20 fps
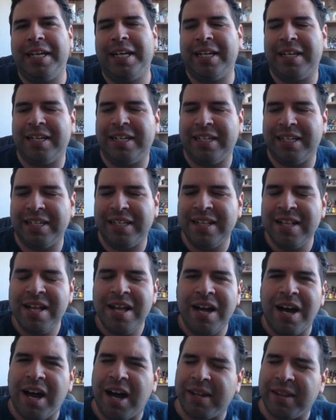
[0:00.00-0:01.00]
and
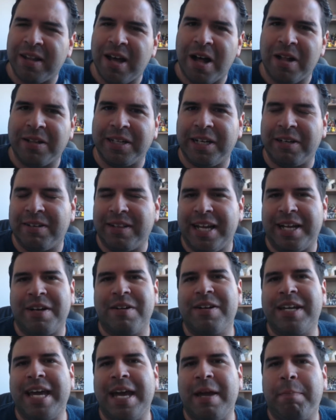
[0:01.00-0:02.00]
Aunt Lolly are like,
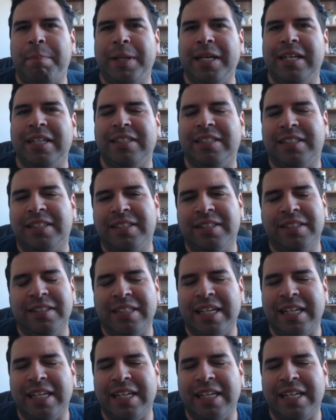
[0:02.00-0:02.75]
okay, peace.